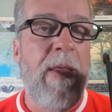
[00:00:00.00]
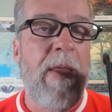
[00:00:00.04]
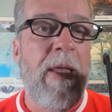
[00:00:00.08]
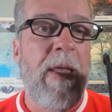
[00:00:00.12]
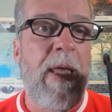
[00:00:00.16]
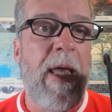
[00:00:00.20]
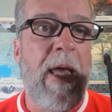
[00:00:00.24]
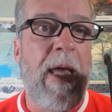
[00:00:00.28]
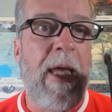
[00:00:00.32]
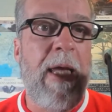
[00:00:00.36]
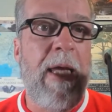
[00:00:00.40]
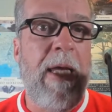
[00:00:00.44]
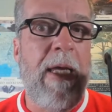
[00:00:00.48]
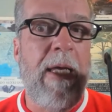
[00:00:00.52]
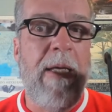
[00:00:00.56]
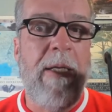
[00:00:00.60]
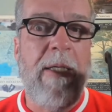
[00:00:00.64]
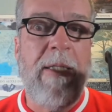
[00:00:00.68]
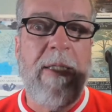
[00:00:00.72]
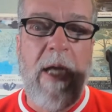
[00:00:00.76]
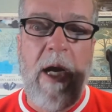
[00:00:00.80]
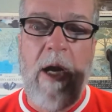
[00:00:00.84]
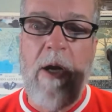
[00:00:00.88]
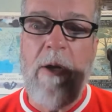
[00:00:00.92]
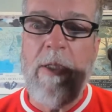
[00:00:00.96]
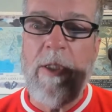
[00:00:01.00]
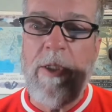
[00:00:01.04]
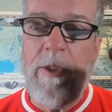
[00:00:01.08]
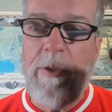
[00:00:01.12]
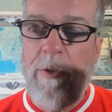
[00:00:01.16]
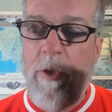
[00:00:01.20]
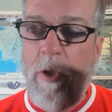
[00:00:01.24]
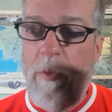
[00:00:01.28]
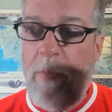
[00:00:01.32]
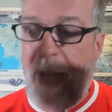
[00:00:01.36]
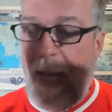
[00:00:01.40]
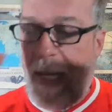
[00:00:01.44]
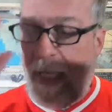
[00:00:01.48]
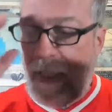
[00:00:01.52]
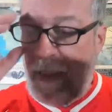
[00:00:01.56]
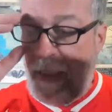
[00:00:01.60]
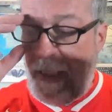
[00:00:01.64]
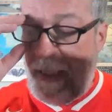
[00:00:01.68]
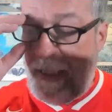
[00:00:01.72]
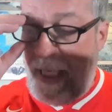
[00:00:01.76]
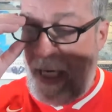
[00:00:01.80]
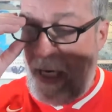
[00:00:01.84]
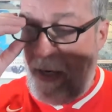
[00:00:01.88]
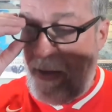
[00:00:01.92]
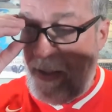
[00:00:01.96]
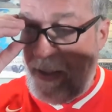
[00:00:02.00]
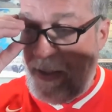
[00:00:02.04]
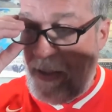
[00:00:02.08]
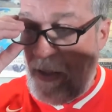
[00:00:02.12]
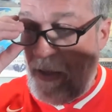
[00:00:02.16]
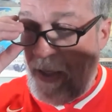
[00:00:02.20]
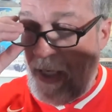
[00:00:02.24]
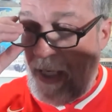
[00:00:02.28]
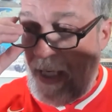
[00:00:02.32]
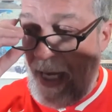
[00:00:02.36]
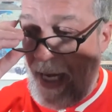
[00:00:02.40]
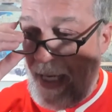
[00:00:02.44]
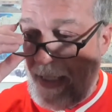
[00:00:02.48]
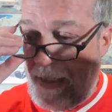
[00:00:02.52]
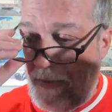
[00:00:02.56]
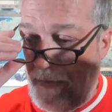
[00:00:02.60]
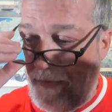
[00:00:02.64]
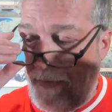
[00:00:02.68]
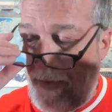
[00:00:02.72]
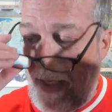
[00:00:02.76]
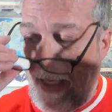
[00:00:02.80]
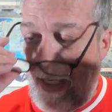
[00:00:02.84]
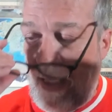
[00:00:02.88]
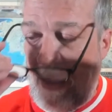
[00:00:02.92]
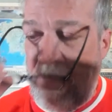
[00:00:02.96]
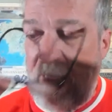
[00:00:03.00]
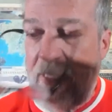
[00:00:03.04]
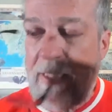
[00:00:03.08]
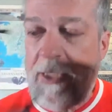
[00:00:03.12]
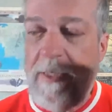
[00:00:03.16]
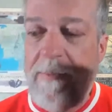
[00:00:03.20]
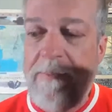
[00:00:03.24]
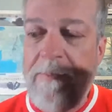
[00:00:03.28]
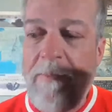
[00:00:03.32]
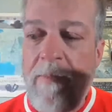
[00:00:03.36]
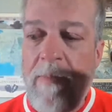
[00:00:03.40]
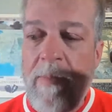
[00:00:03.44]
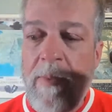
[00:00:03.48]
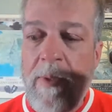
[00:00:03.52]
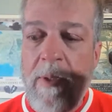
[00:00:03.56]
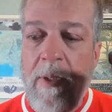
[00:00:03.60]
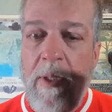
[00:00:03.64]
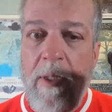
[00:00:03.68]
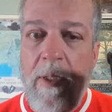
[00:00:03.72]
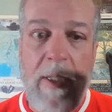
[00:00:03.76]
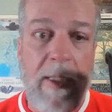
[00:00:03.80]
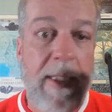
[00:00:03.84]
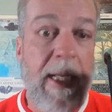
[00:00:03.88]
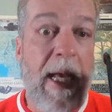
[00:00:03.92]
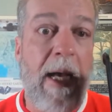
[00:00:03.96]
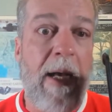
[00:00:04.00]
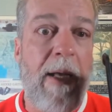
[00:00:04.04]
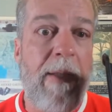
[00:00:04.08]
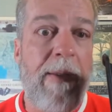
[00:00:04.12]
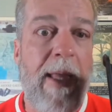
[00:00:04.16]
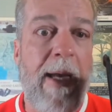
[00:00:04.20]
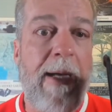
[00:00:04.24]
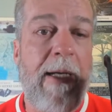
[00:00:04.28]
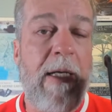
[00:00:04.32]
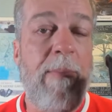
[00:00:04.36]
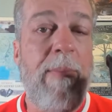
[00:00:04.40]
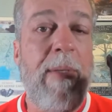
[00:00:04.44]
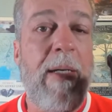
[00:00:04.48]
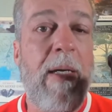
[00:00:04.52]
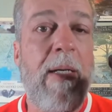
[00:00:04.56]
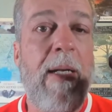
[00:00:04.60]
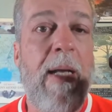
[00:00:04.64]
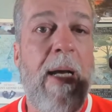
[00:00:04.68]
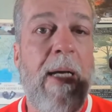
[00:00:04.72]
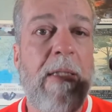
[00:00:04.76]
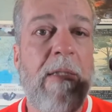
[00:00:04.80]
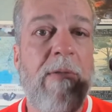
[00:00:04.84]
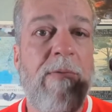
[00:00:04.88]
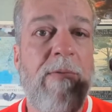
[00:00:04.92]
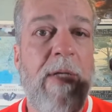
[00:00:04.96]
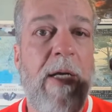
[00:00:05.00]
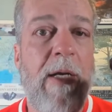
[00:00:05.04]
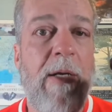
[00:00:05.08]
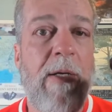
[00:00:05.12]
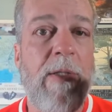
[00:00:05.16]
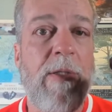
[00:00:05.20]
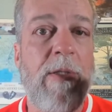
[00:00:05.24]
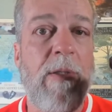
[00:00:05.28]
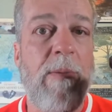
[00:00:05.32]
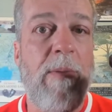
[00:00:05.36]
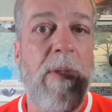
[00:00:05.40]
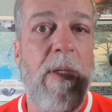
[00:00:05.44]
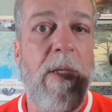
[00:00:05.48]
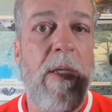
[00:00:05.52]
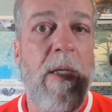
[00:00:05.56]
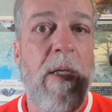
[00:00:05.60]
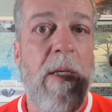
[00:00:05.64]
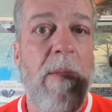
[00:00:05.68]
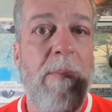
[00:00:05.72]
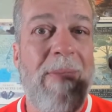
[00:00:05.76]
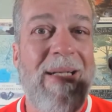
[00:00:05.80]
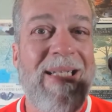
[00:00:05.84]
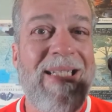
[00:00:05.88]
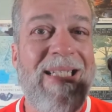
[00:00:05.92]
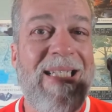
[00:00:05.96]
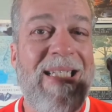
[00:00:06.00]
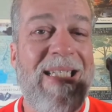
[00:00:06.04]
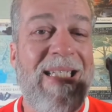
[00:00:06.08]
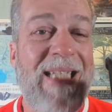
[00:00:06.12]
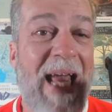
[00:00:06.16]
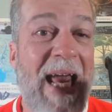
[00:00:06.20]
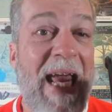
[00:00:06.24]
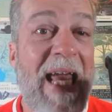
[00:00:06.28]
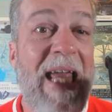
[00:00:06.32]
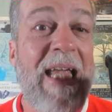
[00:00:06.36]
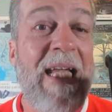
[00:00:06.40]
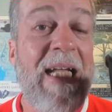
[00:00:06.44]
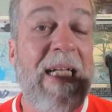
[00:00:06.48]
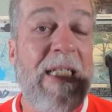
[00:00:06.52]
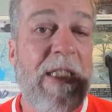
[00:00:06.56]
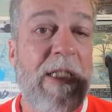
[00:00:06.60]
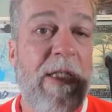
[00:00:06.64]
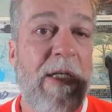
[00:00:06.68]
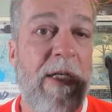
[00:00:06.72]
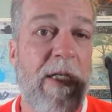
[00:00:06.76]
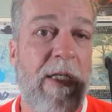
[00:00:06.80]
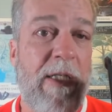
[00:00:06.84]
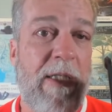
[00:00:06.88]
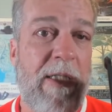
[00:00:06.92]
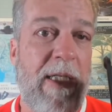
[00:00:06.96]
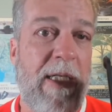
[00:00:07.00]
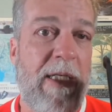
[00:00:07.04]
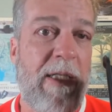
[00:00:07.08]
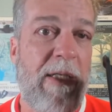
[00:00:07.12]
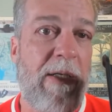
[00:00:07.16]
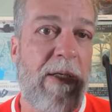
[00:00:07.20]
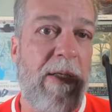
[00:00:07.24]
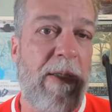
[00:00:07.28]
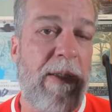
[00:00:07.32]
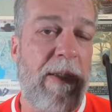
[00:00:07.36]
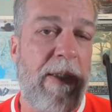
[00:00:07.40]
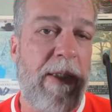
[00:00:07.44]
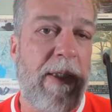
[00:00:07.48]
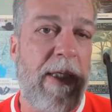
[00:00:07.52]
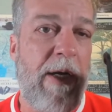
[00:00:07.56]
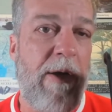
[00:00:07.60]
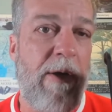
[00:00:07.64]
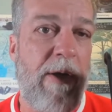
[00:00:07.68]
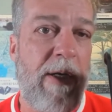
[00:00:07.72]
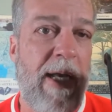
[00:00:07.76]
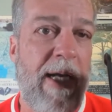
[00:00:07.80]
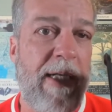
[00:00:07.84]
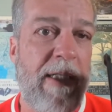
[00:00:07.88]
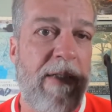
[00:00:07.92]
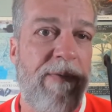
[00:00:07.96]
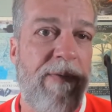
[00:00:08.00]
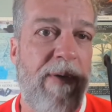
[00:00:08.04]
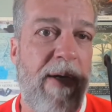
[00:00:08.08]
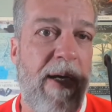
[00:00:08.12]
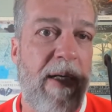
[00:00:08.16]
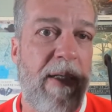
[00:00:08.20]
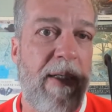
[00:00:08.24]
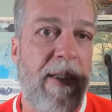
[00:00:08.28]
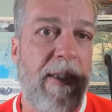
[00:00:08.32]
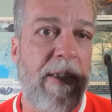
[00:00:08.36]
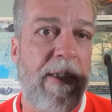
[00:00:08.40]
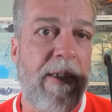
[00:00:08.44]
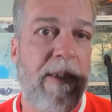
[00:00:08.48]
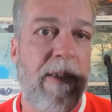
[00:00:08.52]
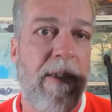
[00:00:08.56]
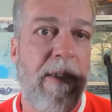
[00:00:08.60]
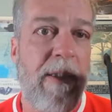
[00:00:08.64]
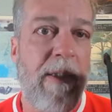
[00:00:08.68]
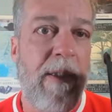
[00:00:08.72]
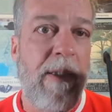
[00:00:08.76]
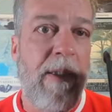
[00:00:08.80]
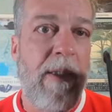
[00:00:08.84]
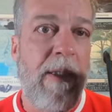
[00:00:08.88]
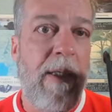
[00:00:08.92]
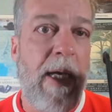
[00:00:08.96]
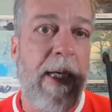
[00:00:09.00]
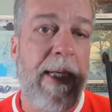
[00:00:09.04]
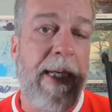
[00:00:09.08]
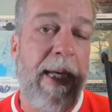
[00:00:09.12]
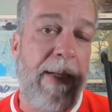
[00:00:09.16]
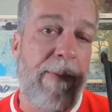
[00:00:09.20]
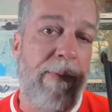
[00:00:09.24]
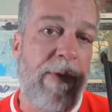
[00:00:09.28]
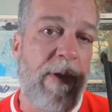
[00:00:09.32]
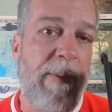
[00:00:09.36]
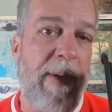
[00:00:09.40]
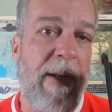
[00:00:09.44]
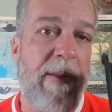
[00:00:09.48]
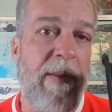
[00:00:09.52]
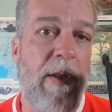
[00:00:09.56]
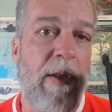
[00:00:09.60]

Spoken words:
a terrorist group actually carries out an act of violence, then yeah, that could be an act of terrorism. But saying it's going to carry an act of violence, again, it would depend on the